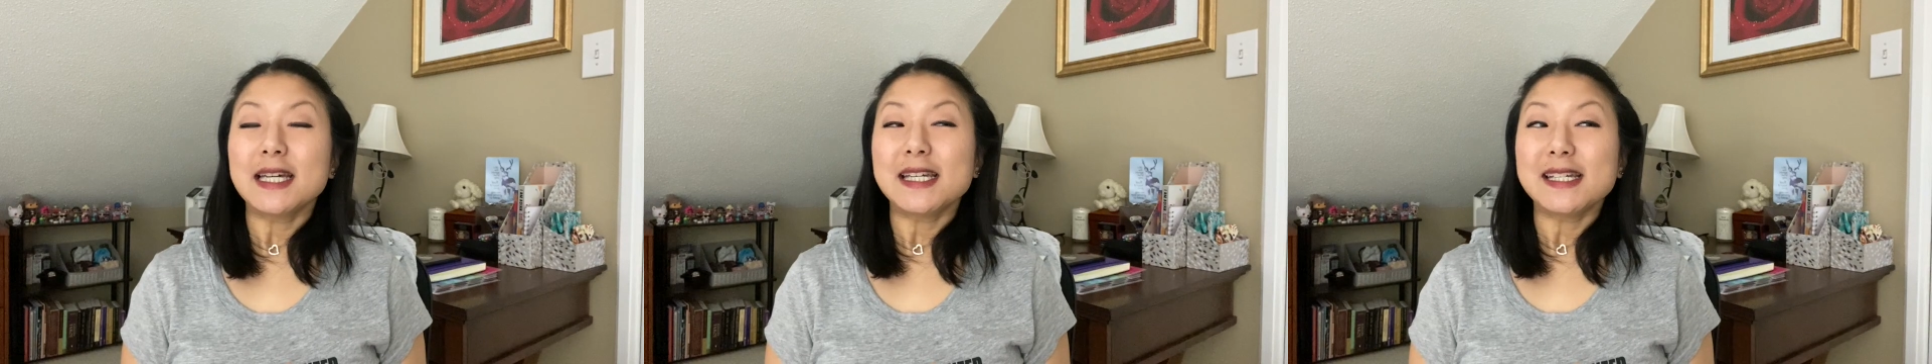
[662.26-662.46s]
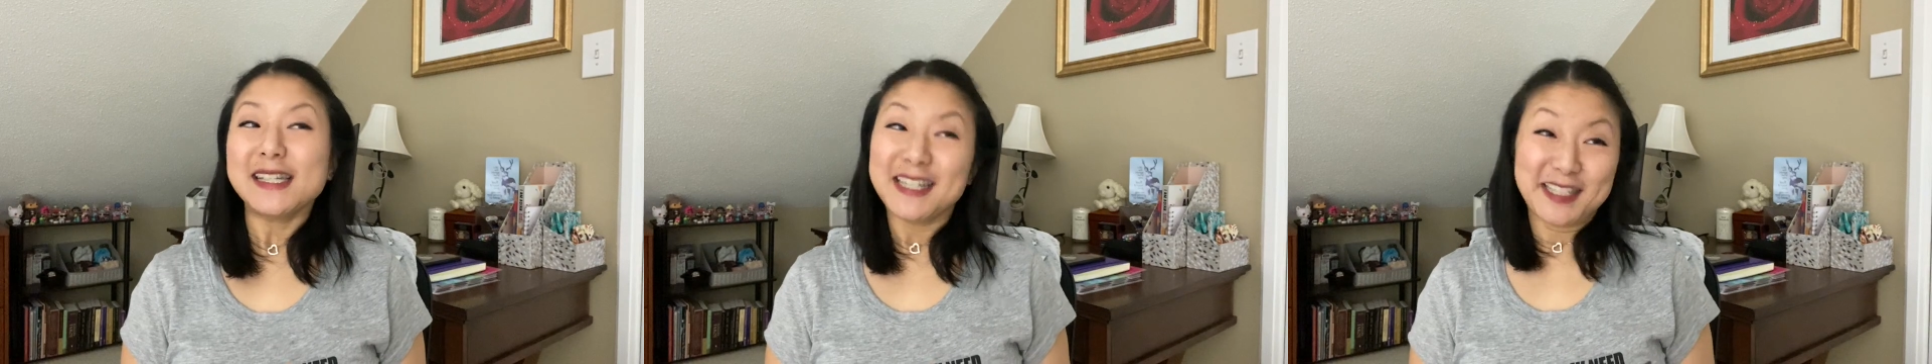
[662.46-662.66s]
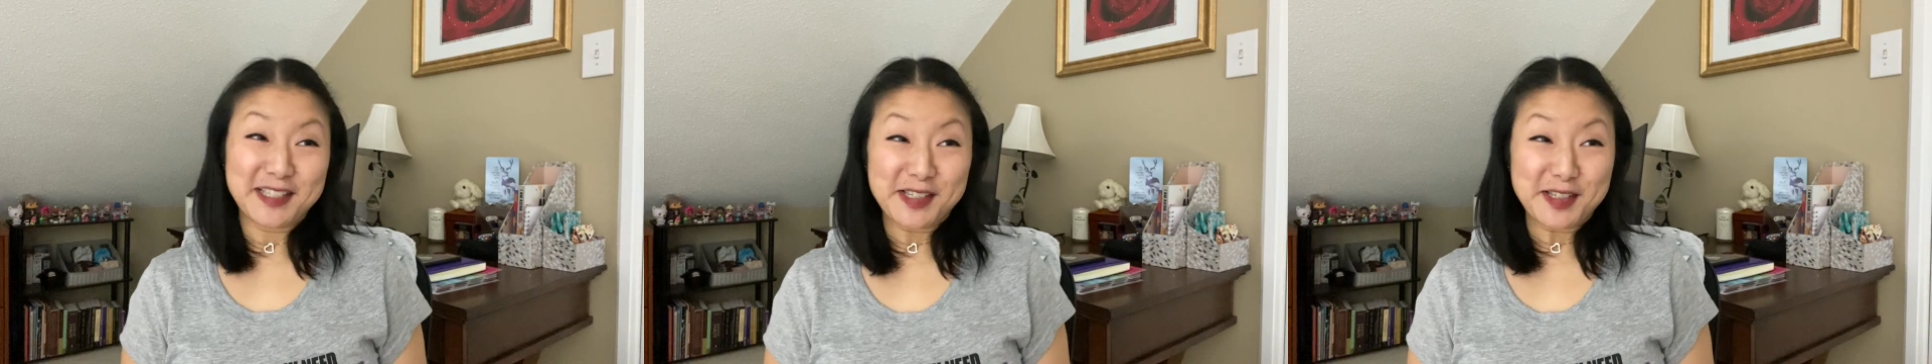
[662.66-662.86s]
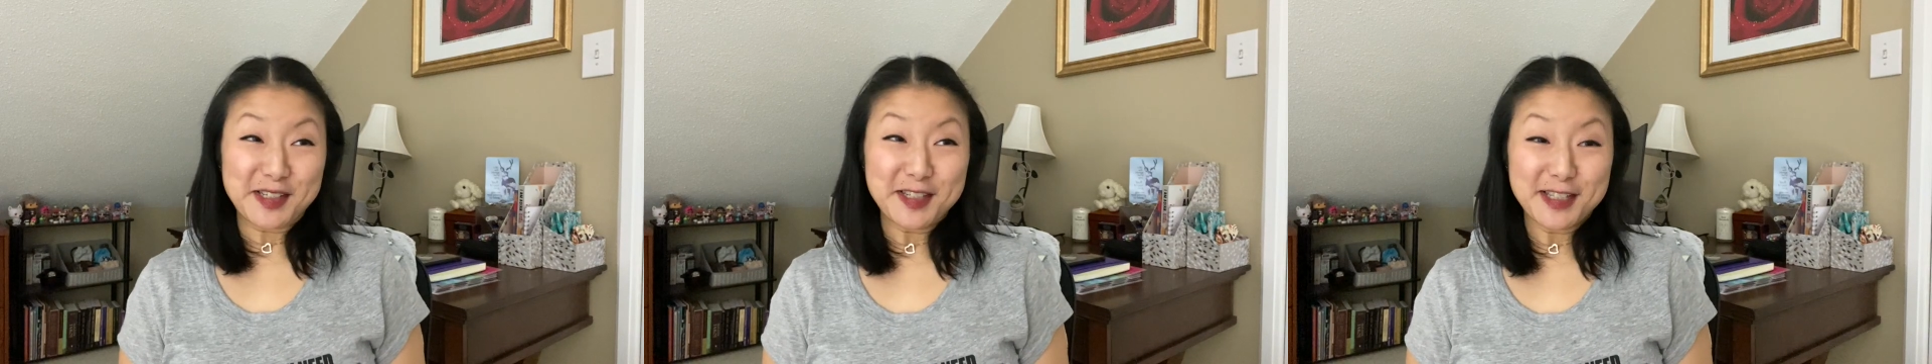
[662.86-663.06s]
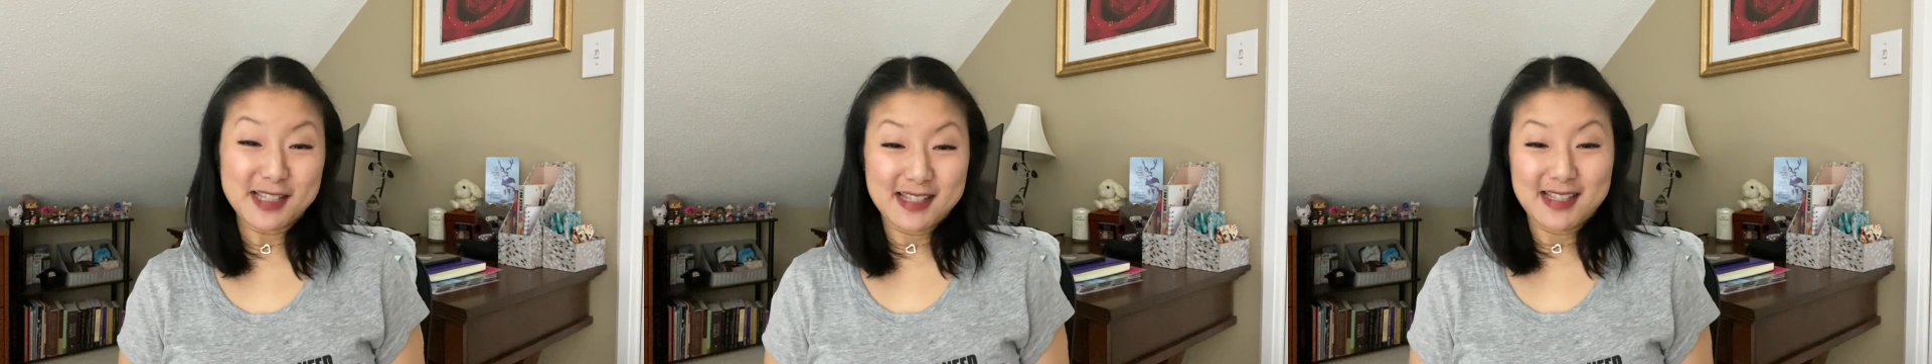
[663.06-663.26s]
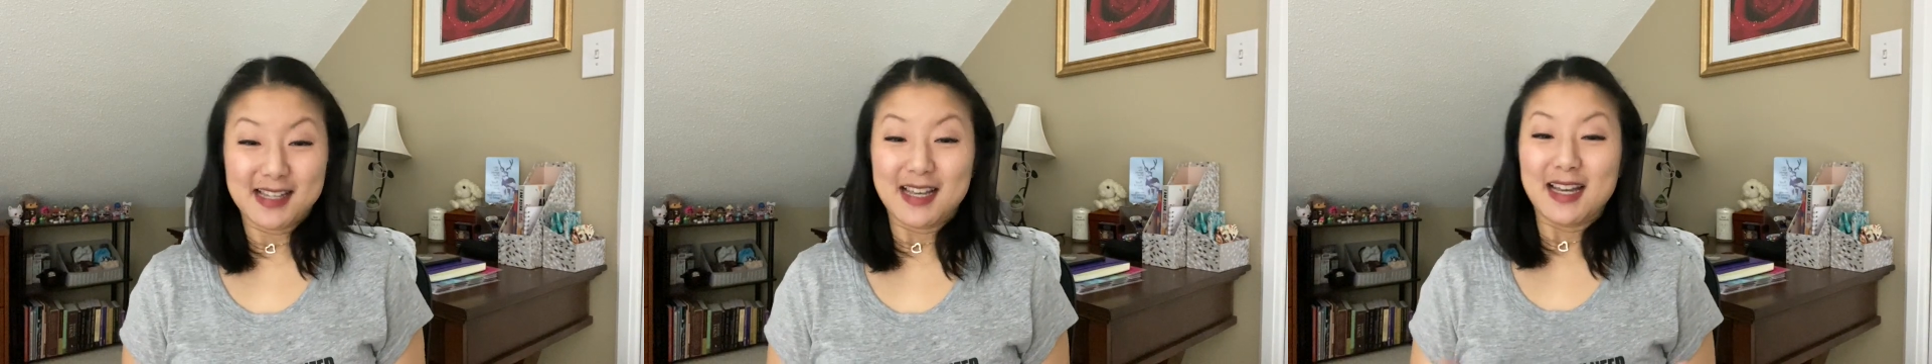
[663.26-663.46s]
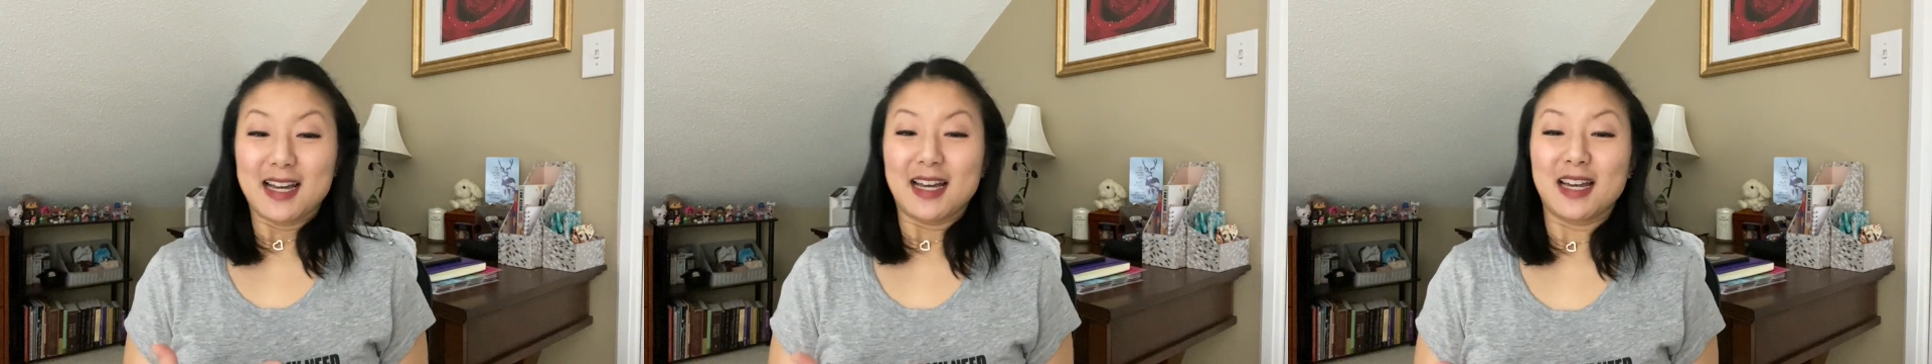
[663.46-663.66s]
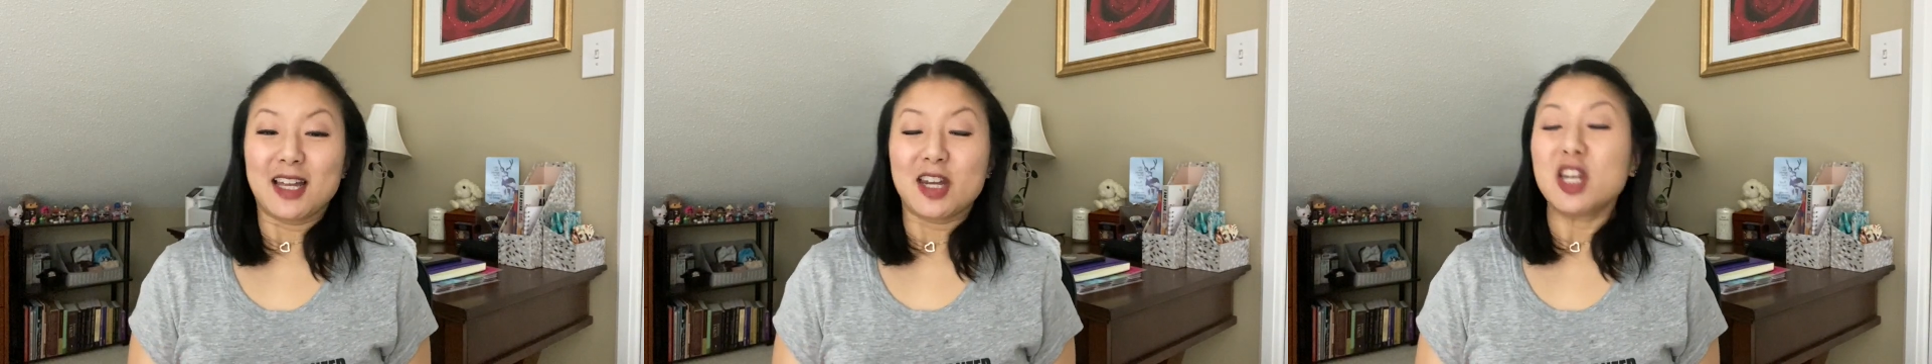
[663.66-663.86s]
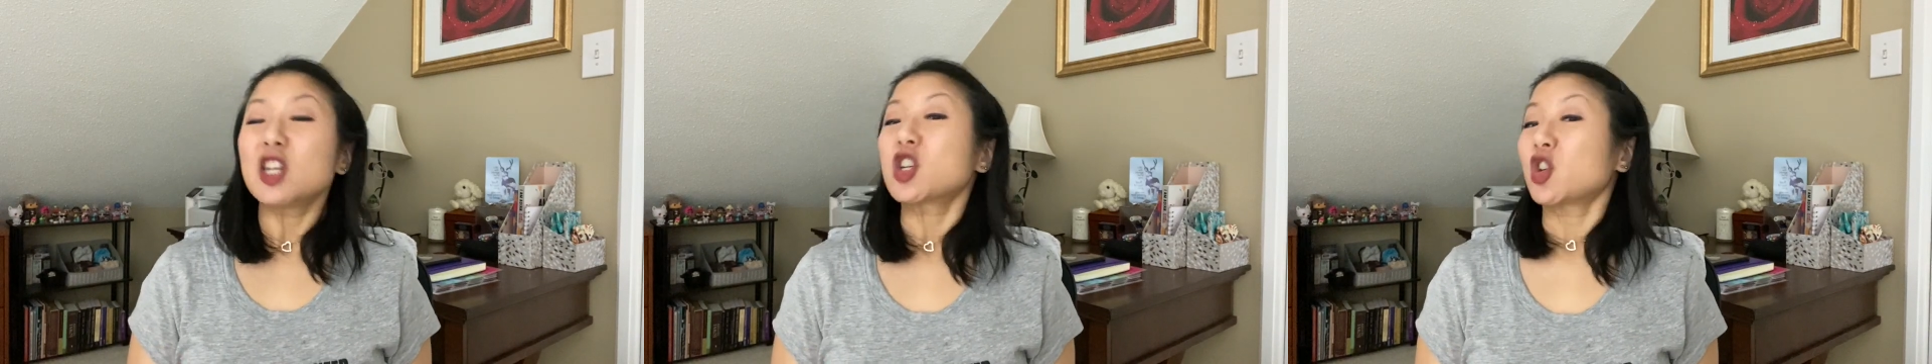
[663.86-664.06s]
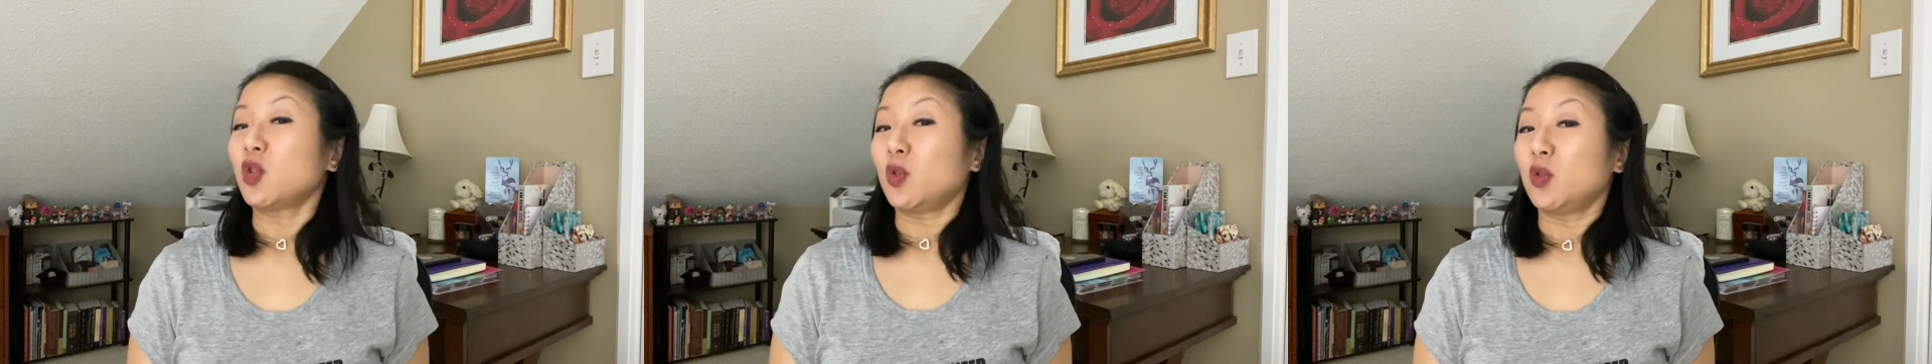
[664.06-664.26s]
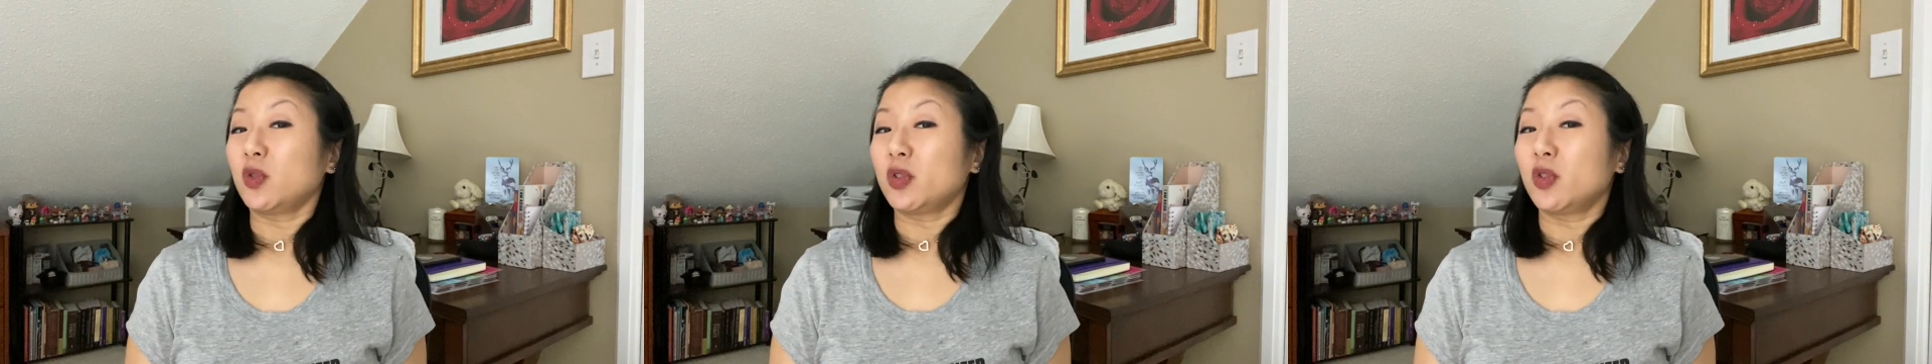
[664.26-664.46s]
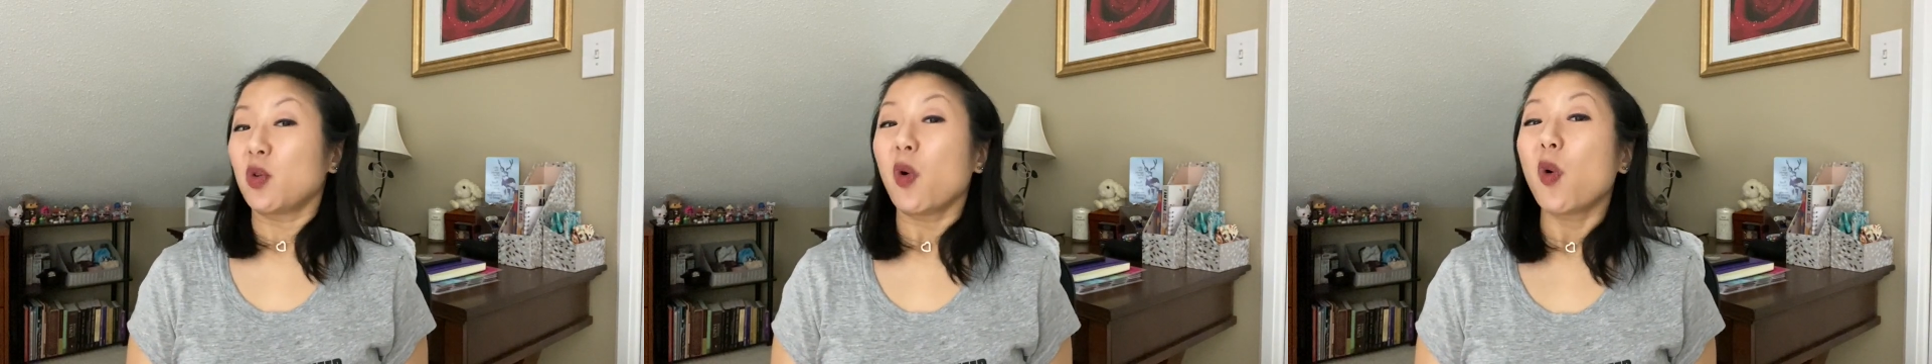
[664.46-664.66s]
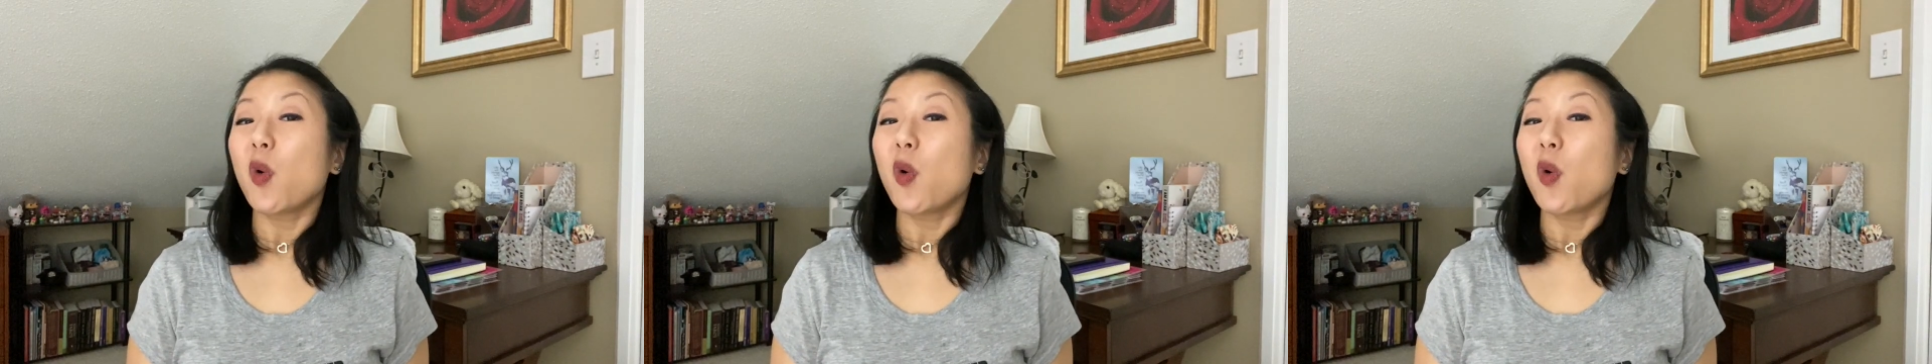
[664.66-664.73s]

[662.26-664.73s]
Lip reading: is initials